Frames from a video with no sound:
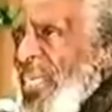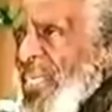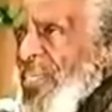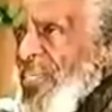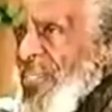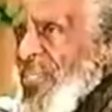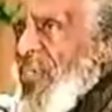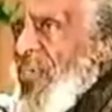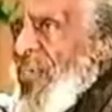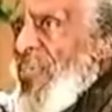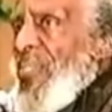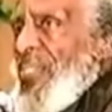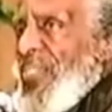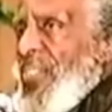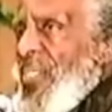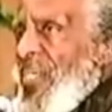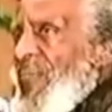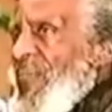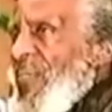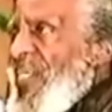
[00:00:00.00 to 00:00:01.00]
I didn't turn
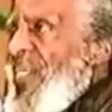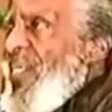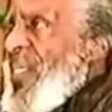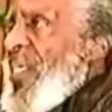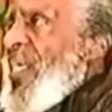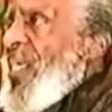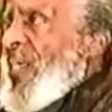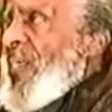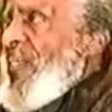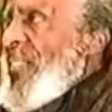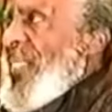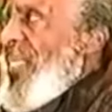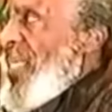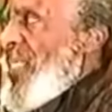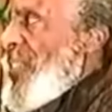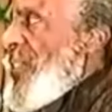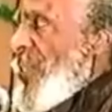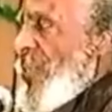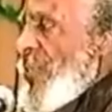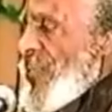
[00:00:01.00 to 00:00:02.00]
this stuff in, because
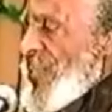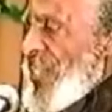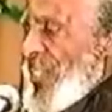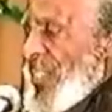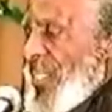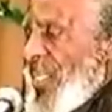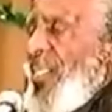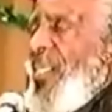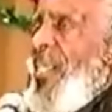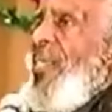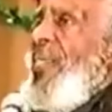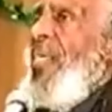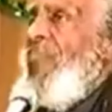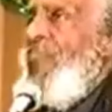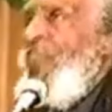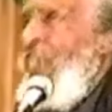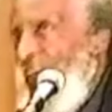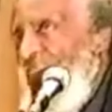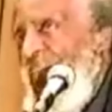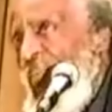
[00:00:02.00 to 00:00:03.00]
had I turned it in,
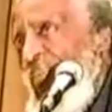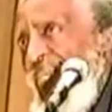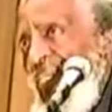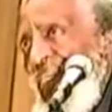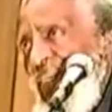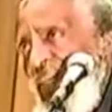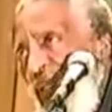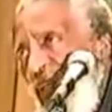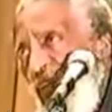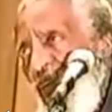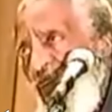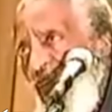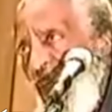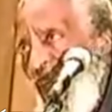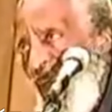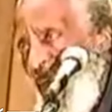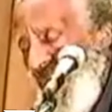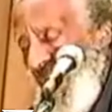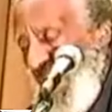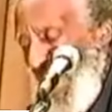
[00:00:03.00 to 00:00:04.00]
they probably would have killed
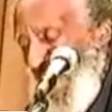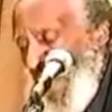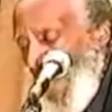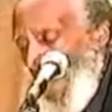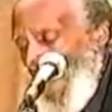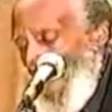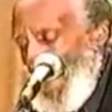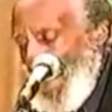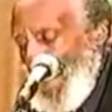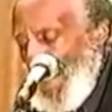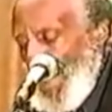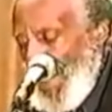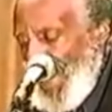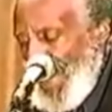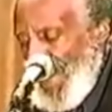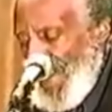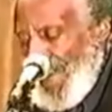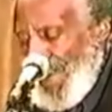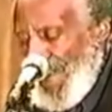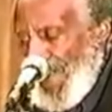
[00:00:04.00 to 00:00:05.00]
me.
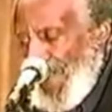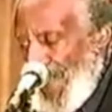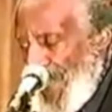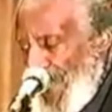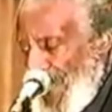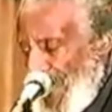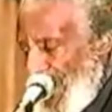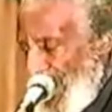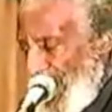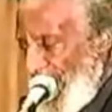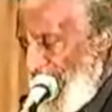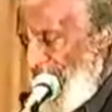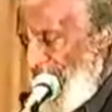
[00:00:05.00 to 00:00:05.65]
Hmm?